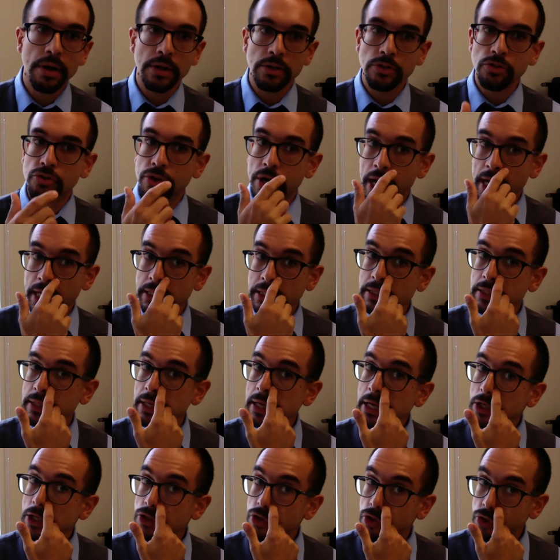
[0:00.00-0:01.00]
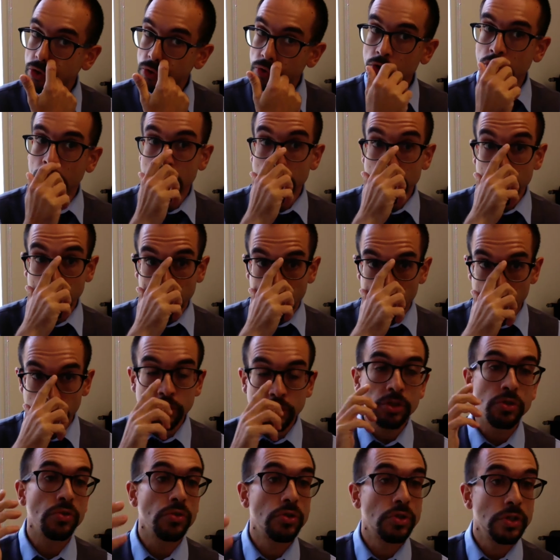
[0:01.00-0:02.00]
addressed to the
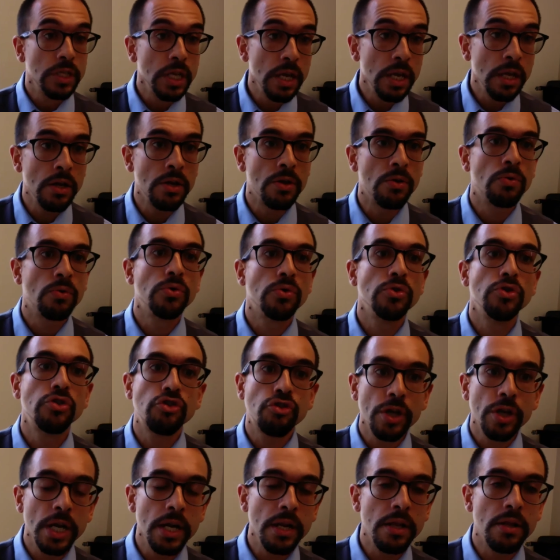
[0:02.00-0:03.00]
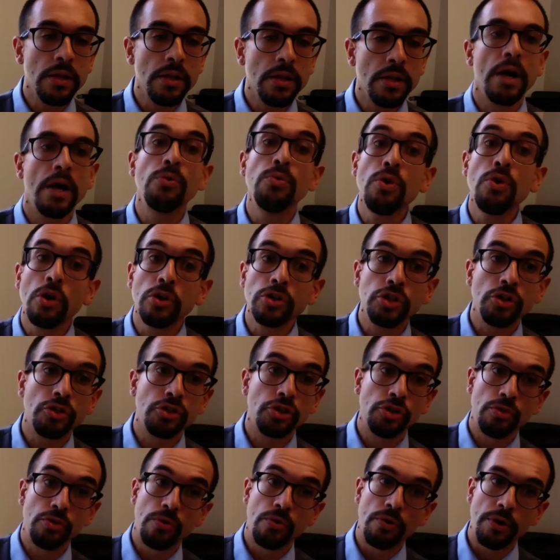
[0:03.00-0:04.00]
neurologist who's seeing you, who's treating you, and who knows your
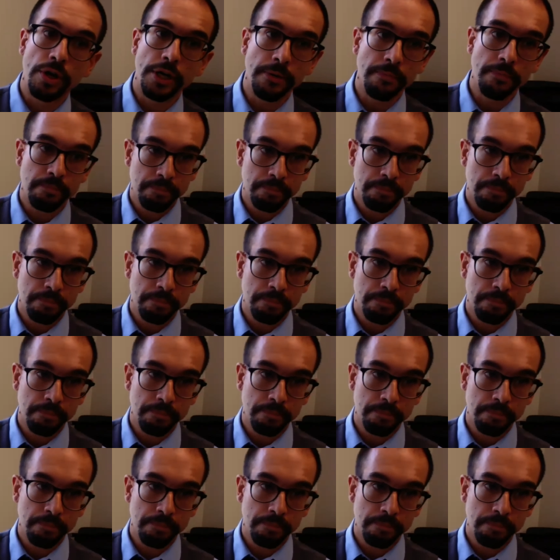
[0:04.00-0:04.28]
story.